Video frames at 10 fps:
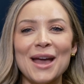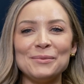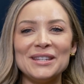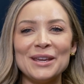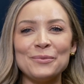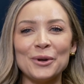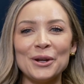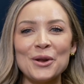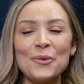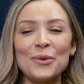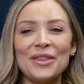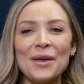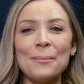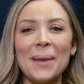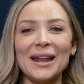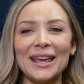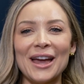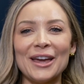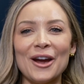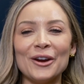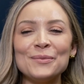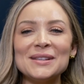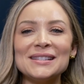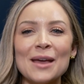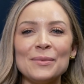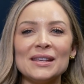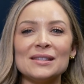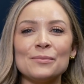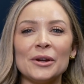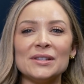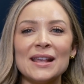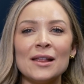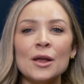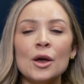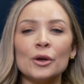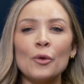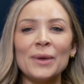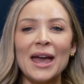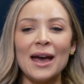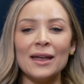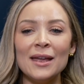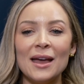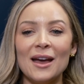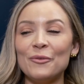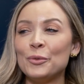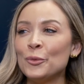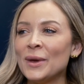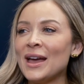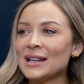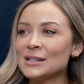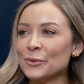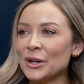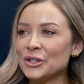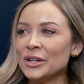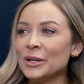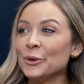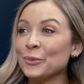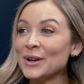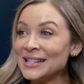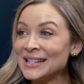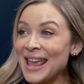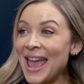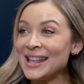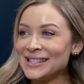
I'm Tia Borden with Mining IR, and beside me is Marcel Robillard of Puma Exploration, your president and